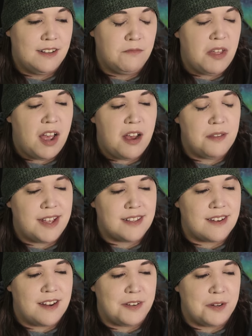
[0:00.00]
Oh,
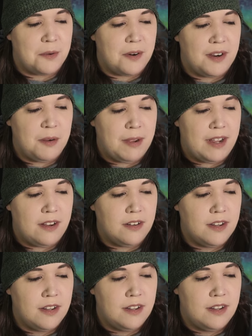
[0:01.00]
that's nothing to worry about.
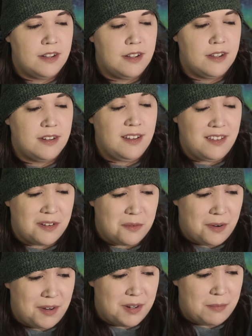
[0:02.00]
Nothing to
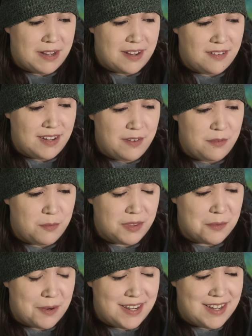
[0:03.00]
worry about, even with
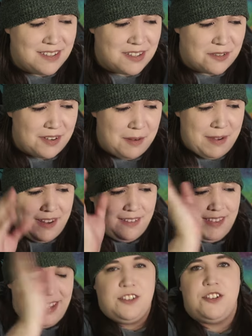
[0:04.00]
the way he's screaming?
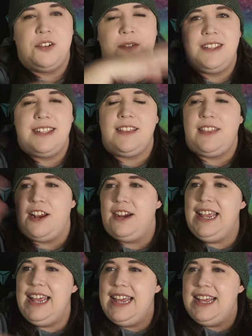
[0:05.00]
Lan Sizhui said there
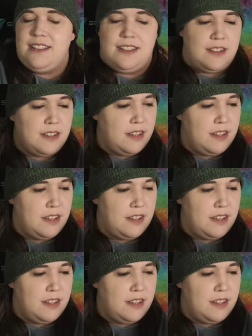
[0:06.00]
is.